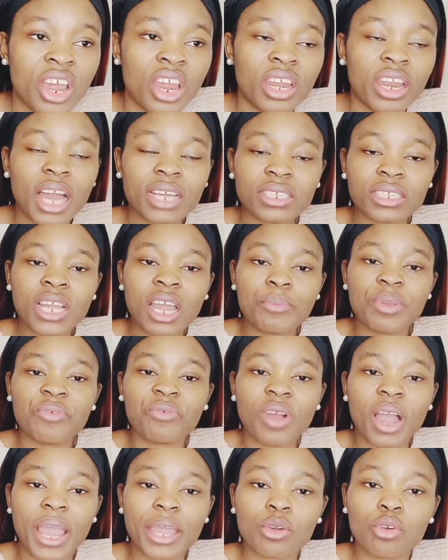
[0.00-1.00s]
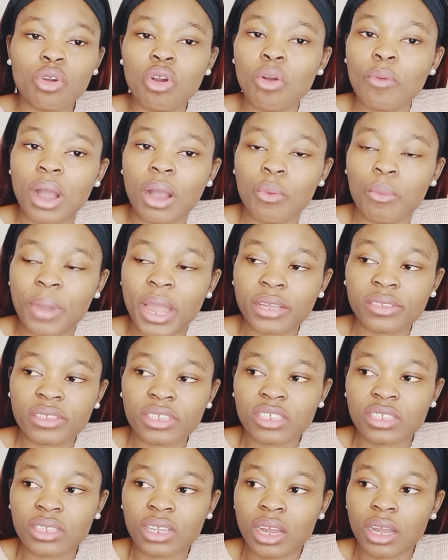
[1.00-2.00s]
Last night before I go out, my
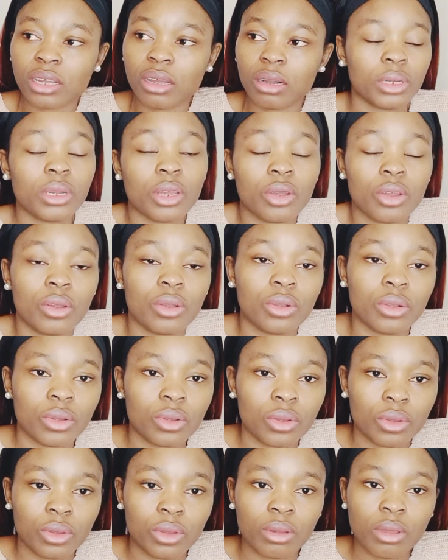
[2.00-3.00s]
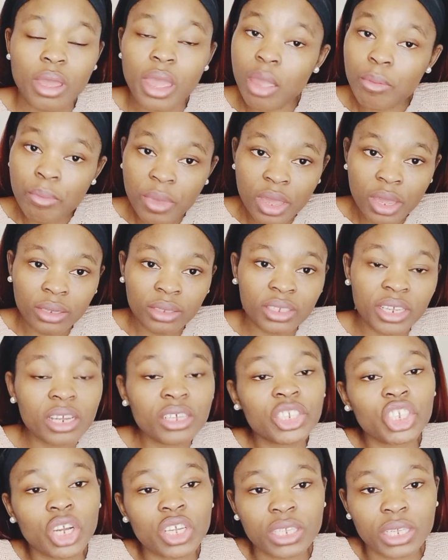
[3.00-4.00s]
sister Emmy,
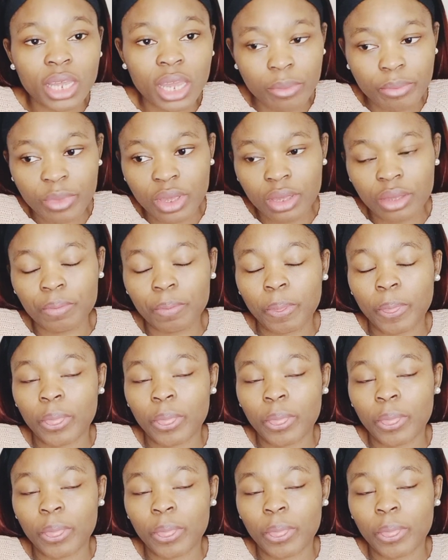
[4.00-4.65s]
Delicious Emmy